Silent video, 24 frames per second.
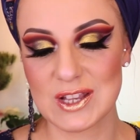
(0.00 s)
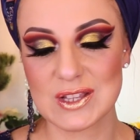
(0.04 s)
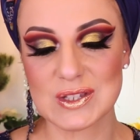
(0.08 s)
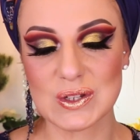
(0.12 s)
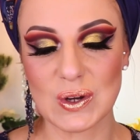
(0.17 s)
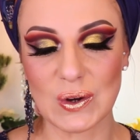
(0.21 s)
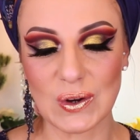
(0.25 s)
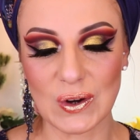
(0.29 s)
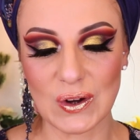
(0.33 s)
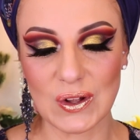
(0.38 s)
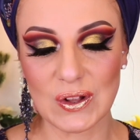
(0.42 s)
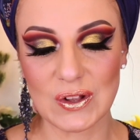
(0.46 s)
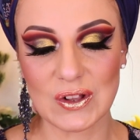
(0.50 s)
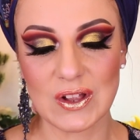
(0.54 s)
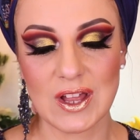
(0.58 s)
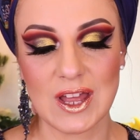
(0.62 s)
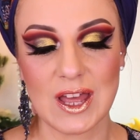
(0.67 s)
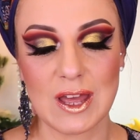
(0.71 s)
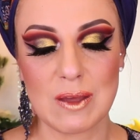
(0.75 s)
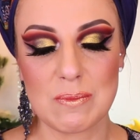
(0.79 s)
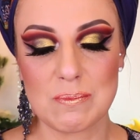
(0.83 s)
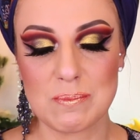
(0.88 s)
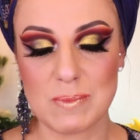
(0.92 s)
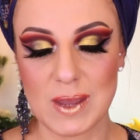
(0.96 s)
It's all
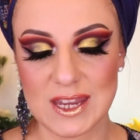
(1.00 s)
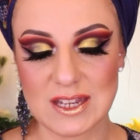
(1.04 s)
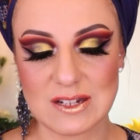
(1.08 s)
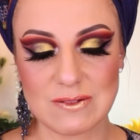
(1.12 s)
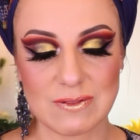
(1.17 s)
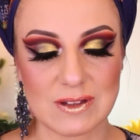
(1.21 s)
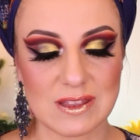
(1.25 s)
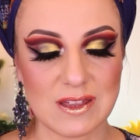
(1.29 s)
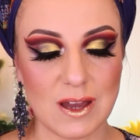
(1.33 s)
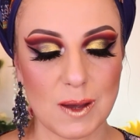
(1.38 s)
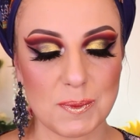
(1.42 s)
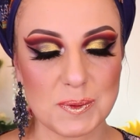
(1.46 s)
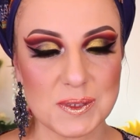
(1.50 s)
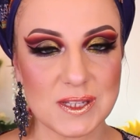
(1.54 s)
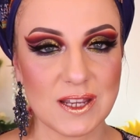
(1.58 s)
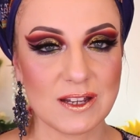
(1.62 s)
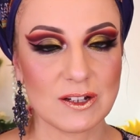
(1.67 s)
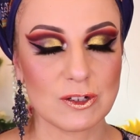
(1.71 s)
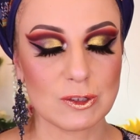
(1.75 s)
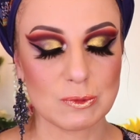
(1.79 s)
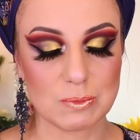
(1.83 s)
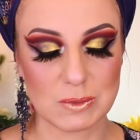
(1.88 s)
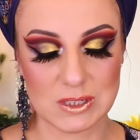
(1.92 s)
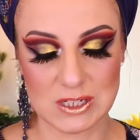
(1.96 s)
made with
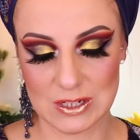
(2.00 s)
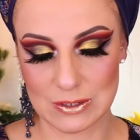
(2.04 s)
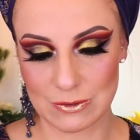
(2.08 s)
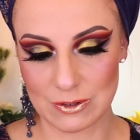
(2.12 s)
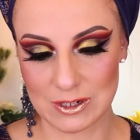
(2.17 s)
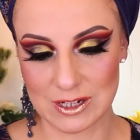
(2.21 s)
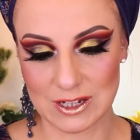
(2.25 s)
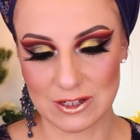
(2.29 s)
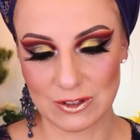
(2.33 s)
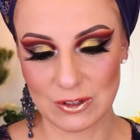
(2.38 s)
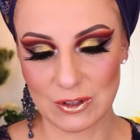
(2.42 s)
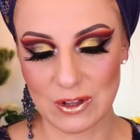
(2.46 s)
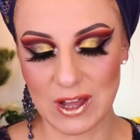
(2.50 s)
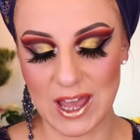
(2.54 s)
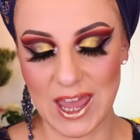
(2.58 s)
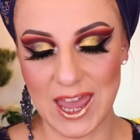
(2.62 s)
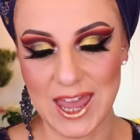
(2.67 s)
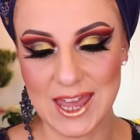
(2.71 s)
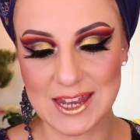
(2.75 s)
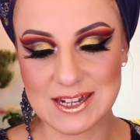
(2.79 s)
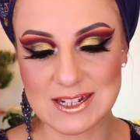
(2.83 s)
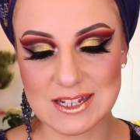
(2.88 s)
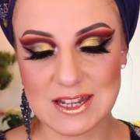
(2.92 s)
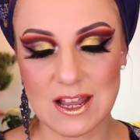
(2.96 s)
upcycled material,
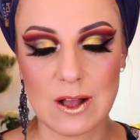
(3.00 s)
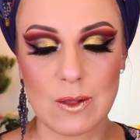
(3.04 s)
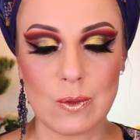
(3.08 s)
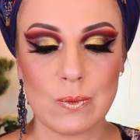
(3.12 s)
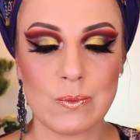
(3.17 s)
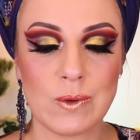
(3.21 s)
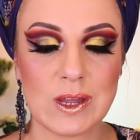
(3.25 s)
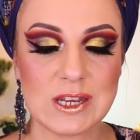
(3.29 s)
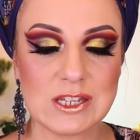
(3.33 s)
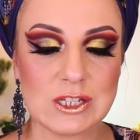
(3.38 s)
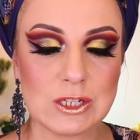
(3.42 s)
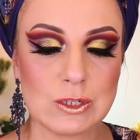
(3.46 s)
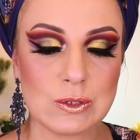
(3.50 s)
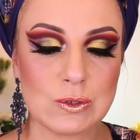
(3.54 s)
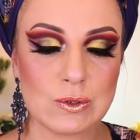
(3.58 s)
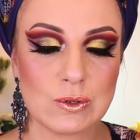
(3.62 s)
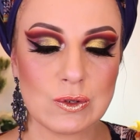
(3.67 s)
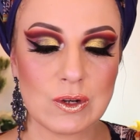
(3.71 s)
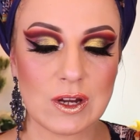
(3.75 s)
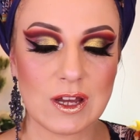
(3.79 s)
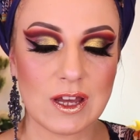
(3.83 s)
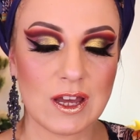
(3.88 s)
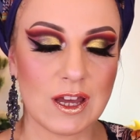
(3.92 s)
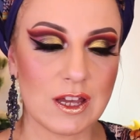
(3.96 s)
and when
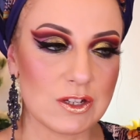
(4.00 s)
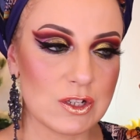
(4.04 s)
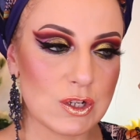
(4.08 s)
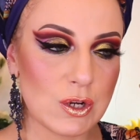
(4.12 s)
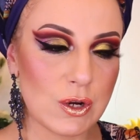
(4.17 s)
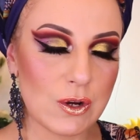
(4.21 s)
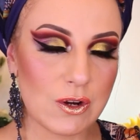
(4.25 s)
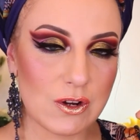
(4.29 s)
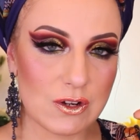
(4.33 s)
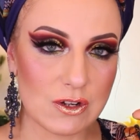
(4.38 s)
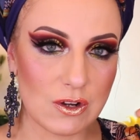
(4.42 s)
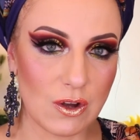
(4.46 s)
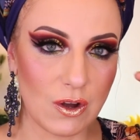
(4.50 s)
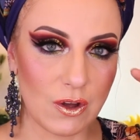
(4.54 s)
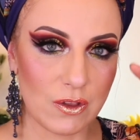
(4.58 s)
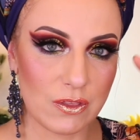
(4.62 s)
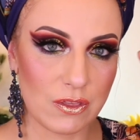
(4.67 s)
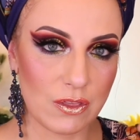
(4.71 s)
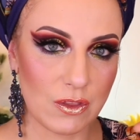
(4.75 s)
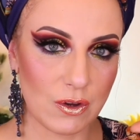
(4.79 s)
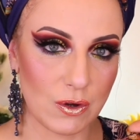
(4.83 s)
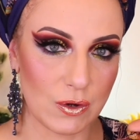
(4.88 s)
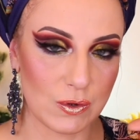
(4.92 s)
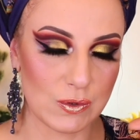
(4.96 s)
you turn
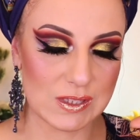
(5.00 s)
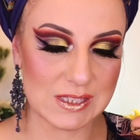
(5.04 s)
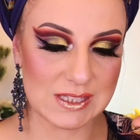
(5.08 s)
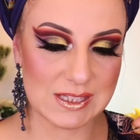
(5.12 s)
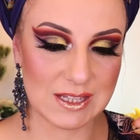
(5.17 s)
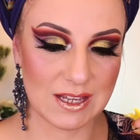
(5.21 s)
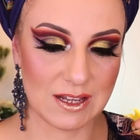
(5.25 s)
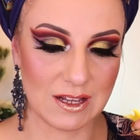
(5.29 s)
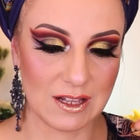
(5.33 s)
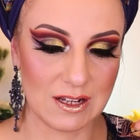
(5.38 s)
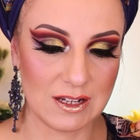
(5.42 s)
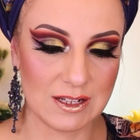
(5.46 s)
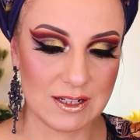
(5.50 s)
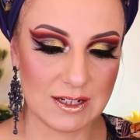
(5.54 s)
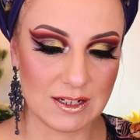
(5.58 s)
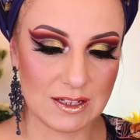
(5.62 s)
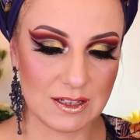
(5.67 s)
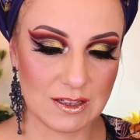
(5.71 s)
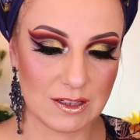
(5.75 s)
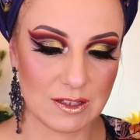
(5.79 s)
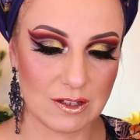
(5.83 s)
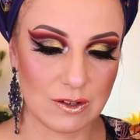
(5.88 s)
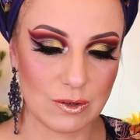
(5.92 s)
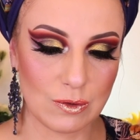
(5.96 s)
on those
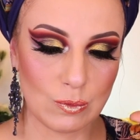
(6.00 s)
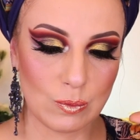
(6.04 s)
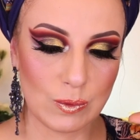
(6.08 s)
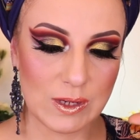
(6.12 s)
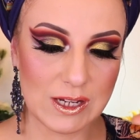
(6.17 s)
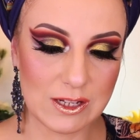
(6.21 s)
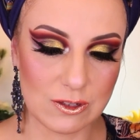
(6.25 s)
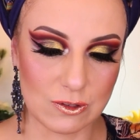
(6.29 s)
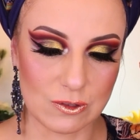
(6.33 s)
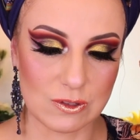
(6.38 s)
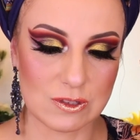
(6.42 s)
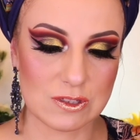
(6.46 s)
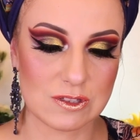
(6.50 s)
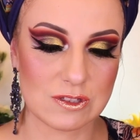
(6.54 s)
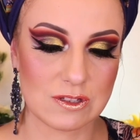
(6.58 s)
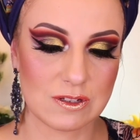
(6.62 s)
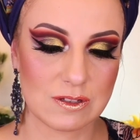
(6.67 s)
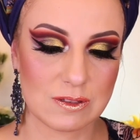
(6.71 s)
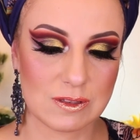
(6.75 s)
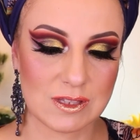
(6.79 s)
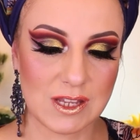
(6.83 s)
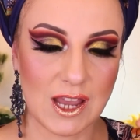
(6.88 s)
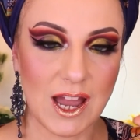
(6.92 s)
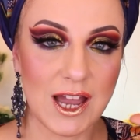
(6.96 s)
little wheels,
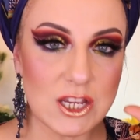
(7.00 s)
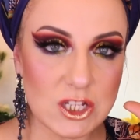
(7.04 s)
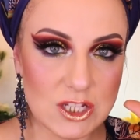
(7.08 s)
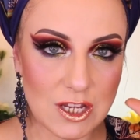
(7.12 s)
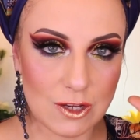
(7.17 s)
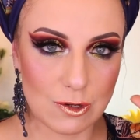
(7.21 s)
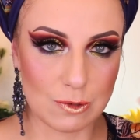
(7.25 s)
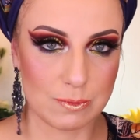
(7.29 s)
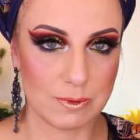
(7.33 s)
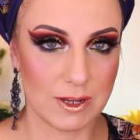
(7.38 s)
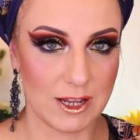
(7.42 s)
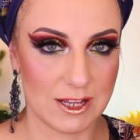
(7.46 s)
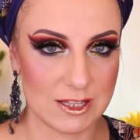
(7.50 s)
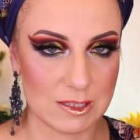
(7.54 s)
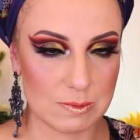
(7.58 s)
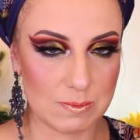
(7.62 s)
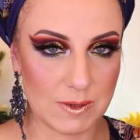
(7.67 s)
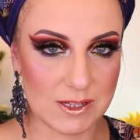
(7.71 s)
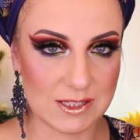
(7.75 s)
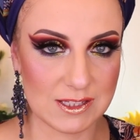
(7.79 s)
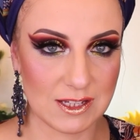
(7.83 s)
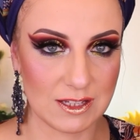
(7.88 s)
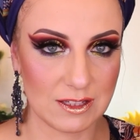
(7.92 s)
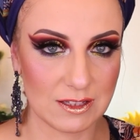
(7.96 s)
the eyeshadow pans
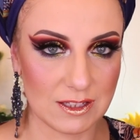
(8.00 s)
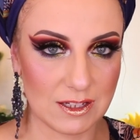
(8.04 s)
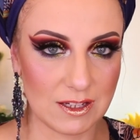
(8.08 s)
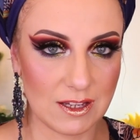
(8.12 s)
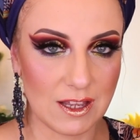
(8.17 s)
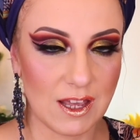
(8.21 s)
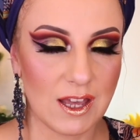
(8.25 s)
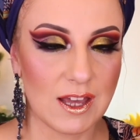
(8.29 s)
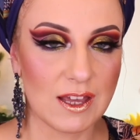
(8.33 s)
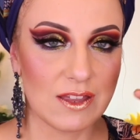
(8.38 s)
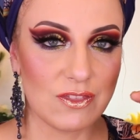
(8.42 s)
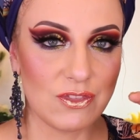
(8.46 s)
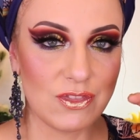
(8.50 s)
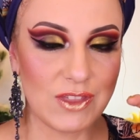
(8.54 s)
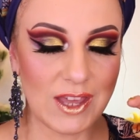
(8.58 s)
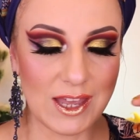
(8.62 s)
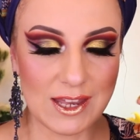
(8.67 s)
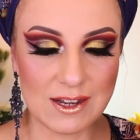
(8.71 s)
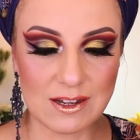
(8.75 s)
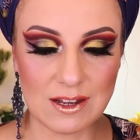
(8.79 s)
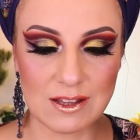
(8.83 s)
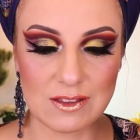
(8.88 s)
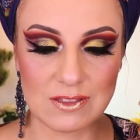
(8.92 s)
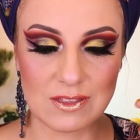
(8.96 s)
basically,
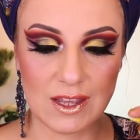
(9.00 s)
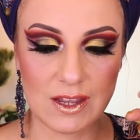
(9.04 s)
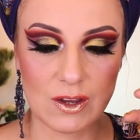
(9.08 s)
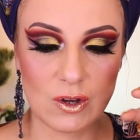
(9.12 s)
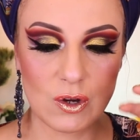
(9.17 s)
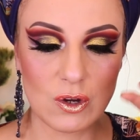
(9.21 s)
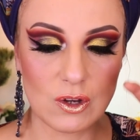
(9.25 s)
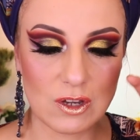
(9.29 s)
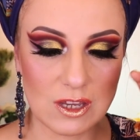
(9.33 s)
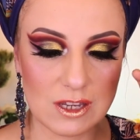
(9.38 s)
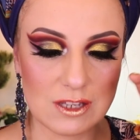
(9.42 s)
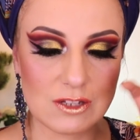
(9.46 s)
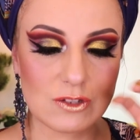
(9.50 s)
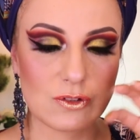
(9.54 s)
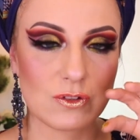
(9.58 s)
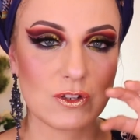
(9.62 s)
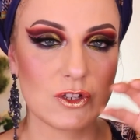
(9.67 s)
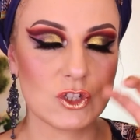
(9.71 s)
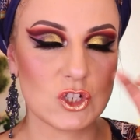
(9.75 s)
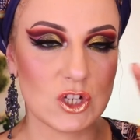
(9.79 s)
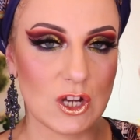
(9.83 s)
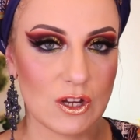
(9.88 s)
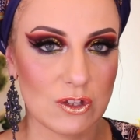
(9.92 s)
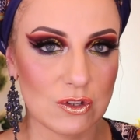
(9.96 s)
then they hook
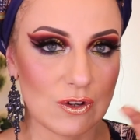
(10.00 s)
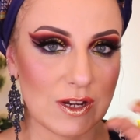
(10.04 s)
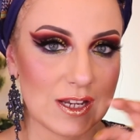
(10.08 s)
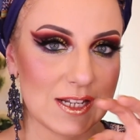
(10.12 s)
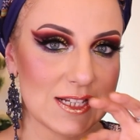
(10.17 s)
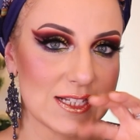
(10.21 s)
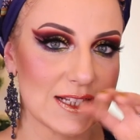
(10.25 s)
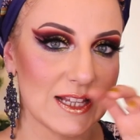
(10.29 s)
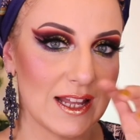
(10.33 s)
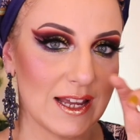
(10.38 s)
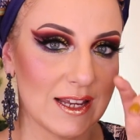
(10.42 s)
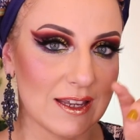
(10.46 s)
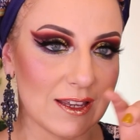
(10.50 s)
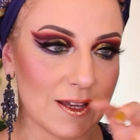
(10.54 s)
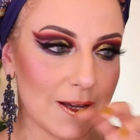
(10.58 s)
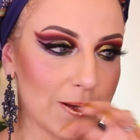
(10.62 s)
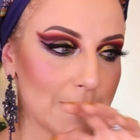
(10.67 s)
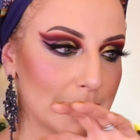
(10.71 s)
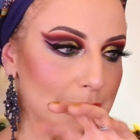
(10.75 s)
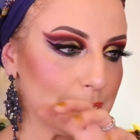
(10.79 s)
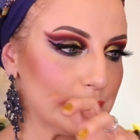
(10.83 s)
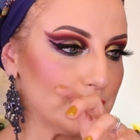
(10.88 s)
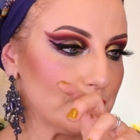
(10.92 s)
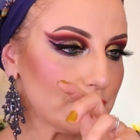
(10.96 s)
into each other, and it's
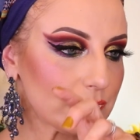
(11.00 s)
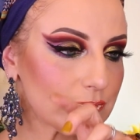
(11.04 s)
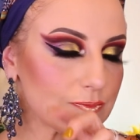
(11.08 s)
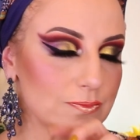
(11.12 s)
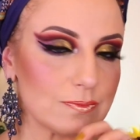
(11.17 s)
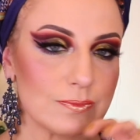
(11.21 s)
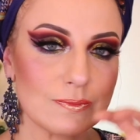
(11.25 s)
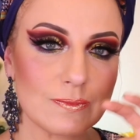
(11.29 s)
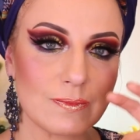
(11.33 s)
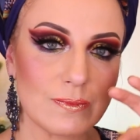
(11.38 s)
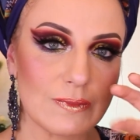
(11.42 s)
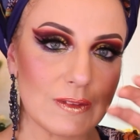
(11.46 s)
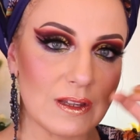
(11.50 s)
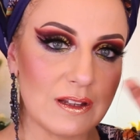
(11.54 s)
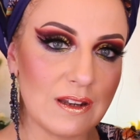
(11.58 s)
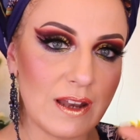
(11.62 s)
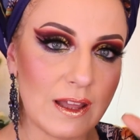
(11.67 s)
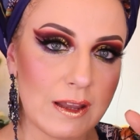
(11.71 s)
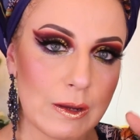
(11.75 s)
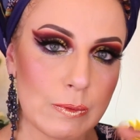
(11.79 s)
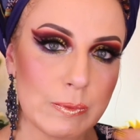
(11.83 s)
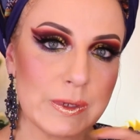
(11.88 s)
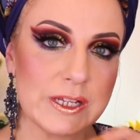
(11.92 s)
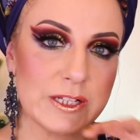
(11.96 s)

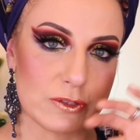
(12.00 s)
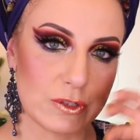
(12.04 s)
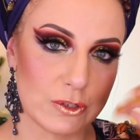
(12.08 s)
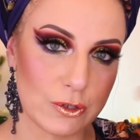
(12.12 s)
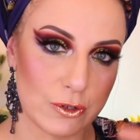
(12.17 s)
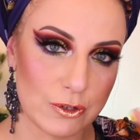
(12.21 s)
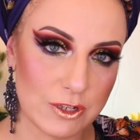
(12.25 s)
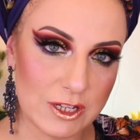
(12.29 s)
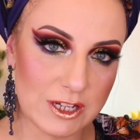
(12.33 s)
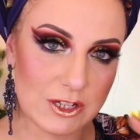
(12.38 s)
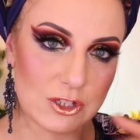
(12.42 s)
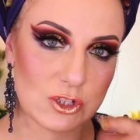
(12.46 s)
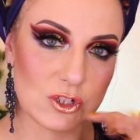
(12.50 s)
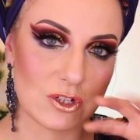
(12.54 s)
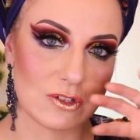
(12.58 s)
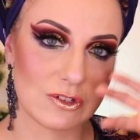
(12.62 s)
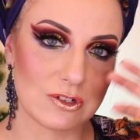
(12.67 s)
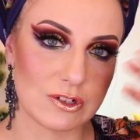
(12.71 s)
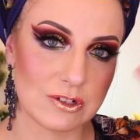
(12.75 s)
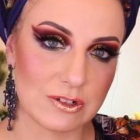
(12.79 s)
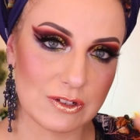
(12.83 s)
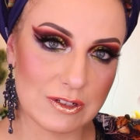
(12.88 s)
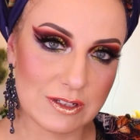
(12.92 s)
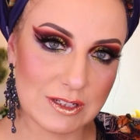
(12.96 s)
like wheels turning each
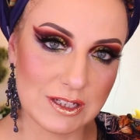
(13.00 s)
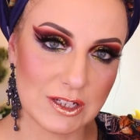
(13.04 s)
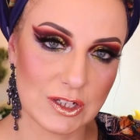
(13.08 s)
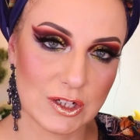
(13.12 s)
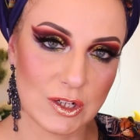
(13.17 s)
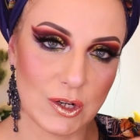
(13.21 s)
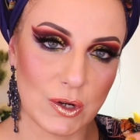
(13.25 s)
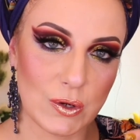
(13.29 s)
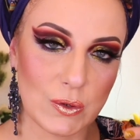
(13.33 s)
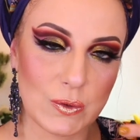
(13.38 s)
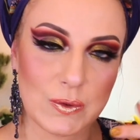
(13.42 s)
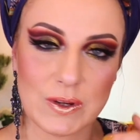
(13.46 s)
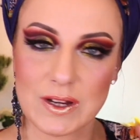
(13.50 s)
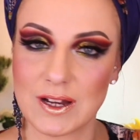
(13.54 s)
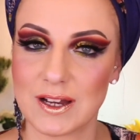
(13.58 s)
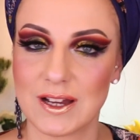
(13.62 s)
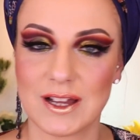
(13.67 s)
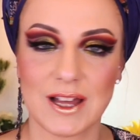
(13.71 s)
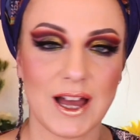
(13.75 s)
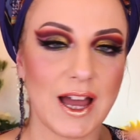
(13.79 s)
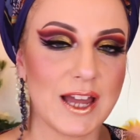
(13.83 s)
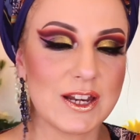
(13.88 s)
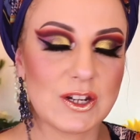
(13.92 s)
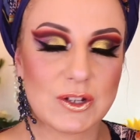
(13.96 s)
other, you know?
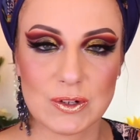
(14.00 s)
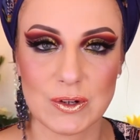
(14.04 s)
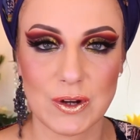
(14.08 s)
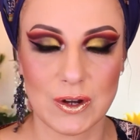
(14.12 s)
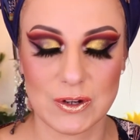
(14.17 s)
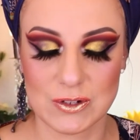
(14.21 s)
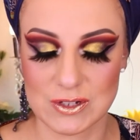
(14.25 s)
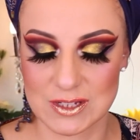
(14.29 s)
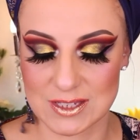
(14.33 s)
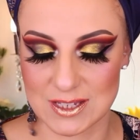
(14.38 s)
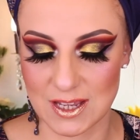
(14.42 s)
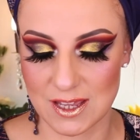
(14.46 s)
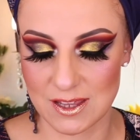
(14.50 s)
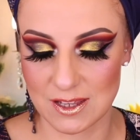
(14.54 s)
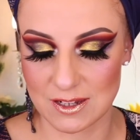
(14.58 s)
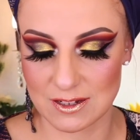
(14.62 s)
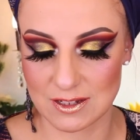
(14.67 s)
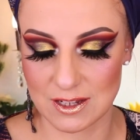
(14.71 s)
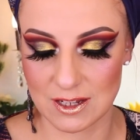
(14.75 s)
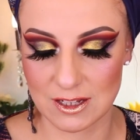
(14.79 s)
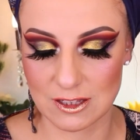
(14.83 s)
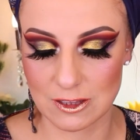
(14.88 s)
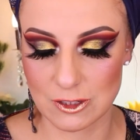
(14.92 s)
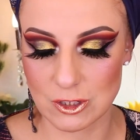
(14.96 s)
I don't know how to say that
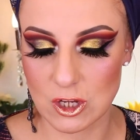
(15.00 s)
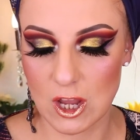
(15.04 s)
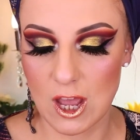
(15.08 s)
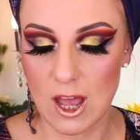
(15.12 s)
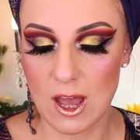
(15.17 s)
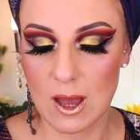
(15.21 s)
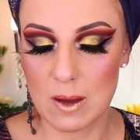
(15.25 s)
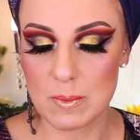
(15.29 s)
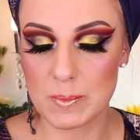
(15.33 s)
in English.